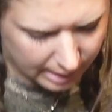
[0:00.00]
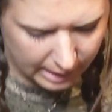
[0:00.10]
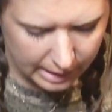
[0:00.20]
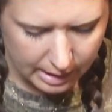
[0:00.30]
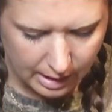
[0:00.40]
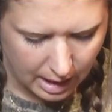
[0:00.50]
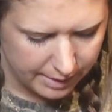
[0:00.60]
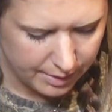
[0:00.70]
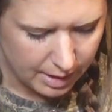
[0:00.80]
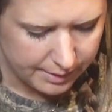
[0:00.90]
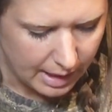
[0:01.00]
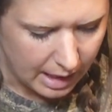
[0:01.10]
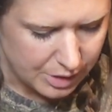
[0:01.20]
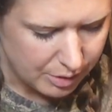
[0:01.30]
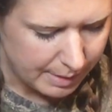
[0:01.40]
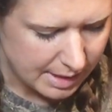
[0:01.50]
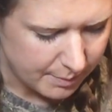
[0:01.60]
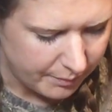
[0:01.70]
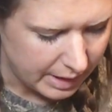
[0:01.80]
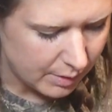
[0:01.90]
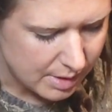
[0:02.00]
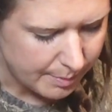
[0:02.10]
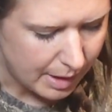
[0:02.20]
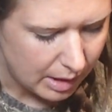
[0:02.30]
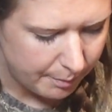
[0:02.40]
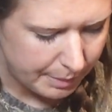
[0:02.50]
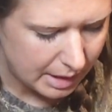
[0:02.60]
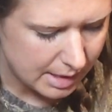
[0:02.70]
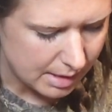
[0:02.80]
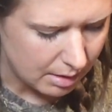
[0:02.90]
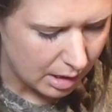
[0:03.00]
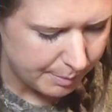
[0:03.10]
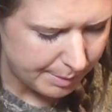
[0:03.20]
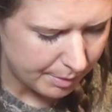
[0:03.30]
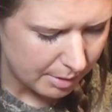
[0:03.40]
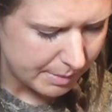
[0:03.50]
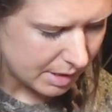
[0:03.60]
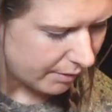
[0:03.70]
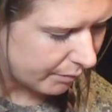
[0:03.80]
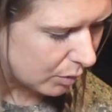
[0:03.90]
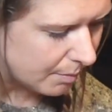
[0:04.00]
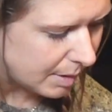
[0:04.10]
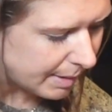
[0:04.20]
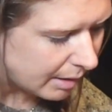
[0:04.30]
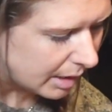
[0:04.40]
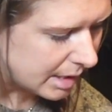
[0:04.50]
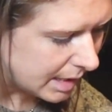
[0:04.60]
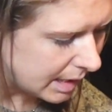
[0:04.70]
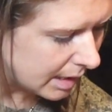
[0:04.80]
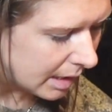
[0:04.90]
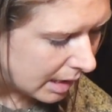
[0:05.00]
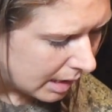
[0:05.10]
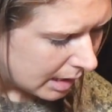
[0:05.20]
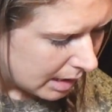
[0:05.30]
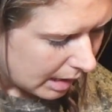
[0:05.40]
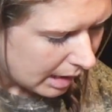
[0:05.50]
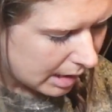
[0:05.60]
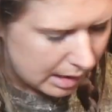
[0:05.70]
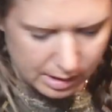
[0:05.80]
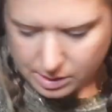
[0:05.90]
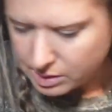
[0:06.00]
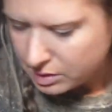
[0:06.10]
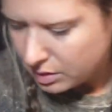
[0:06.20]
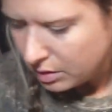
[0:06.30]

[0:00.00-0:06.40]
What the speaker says: and I thought that I should make some videos about it because a lot of people are misinformed about hunting, and